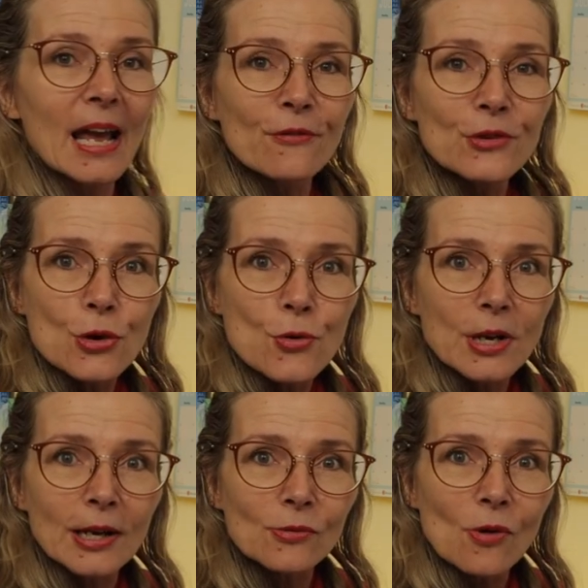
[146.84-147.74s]
If you
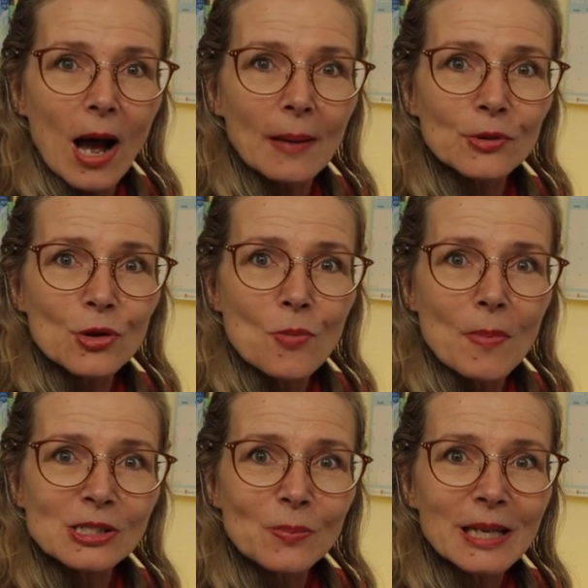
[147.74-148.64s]
can rhyme, you
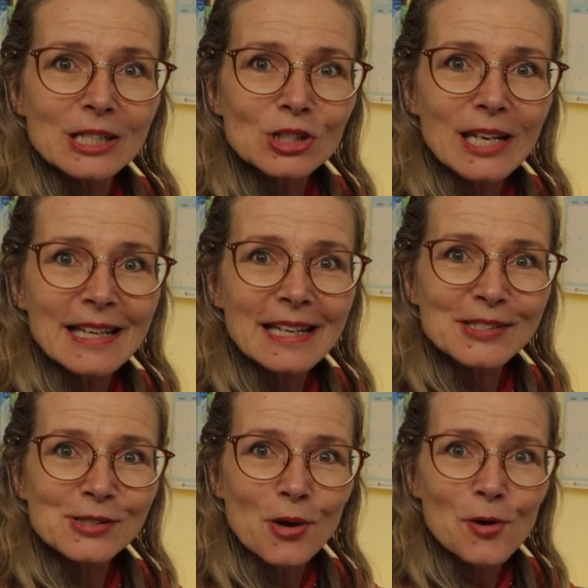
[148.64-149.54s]
must be a
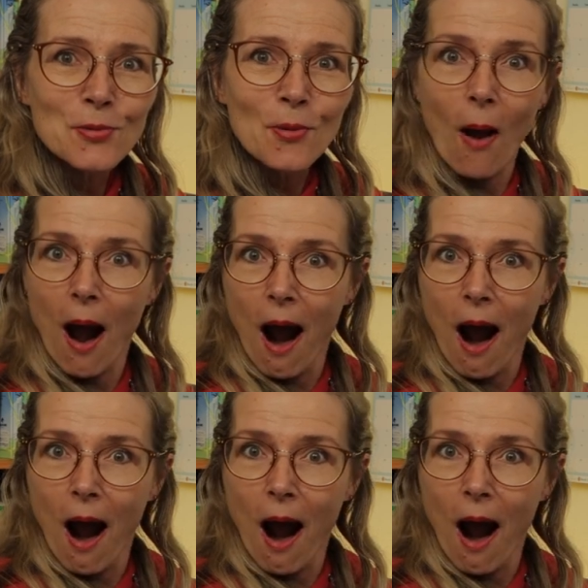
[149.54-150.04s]
genius too.